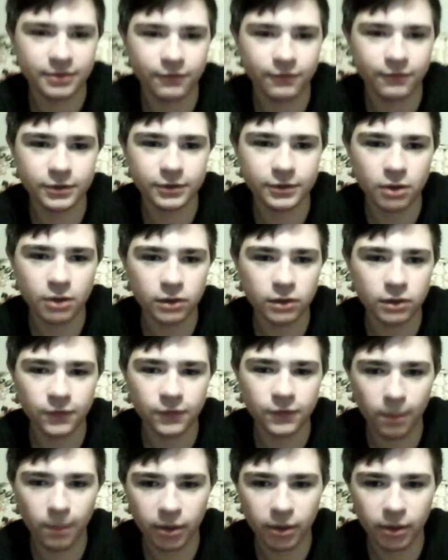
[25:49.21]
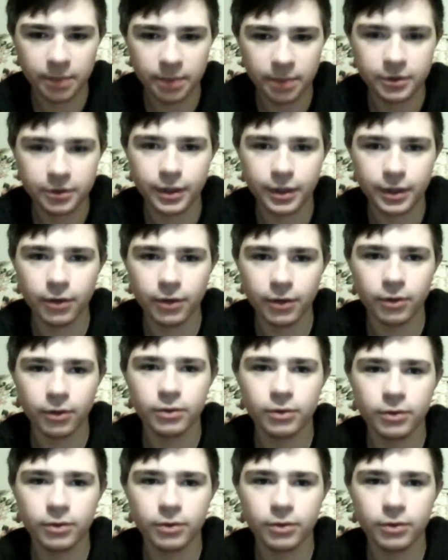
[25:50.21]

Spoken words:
First college football game of the year.